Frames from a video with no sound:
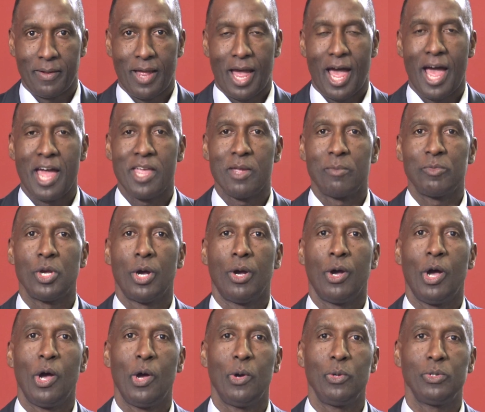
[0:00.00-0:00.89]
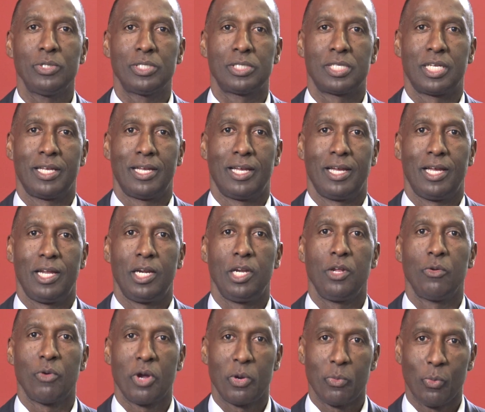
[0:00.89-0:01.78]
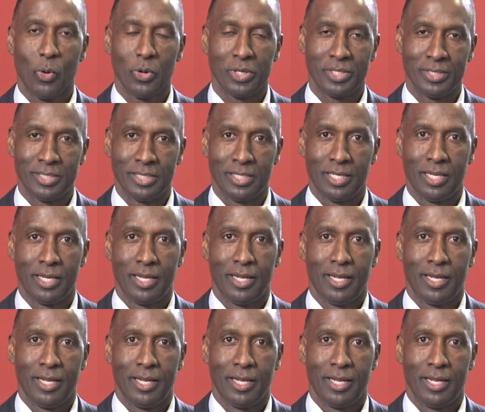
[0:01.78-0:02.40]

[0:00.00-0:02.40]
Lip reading: I am your host, LeRoy Warden,